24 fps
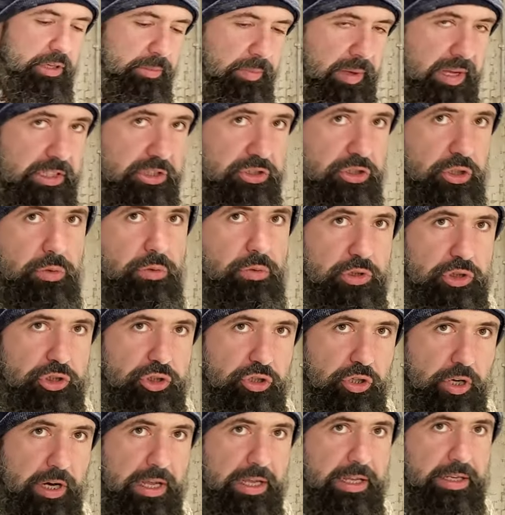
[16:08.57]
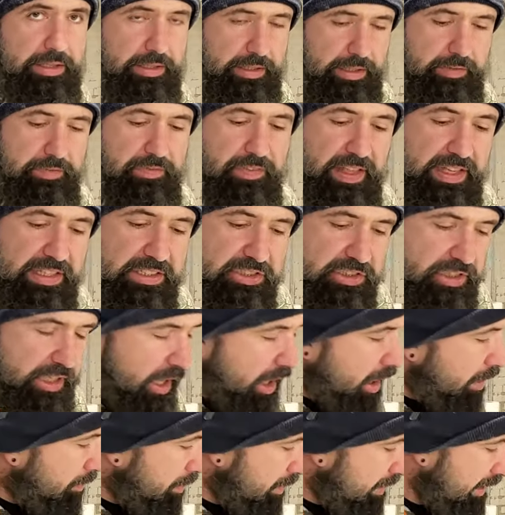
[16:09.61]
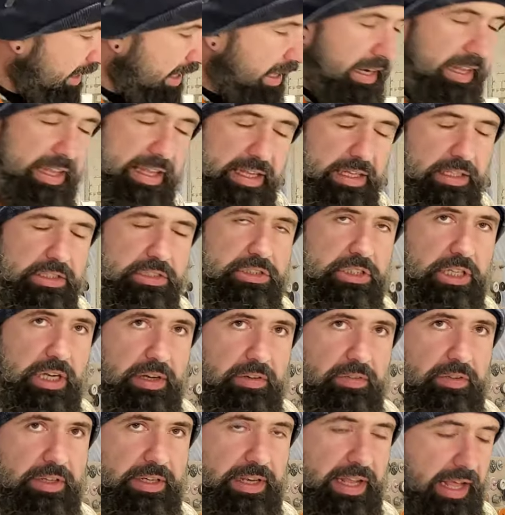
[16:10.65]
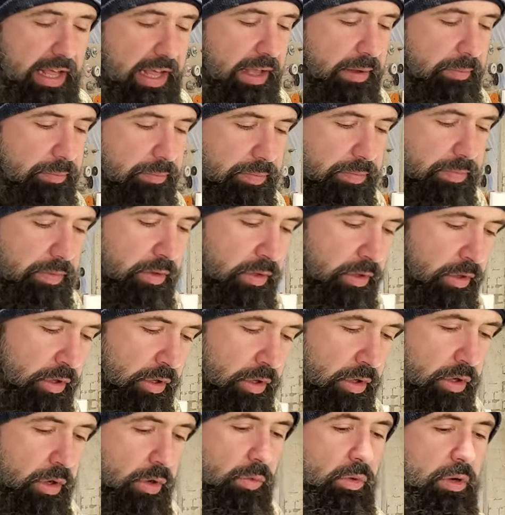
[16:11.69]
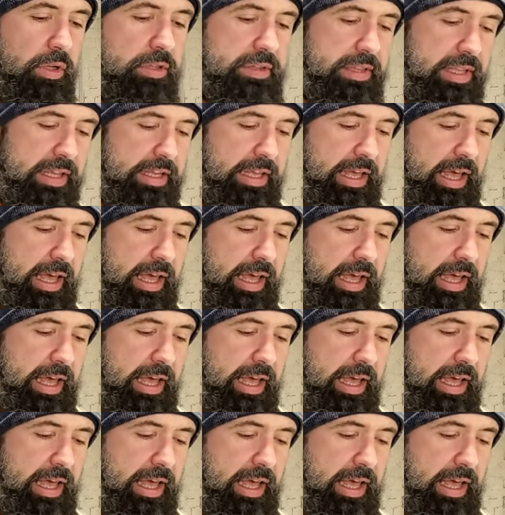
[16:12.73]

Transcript: to make sure we're straight. If they stop at that edge every time, what they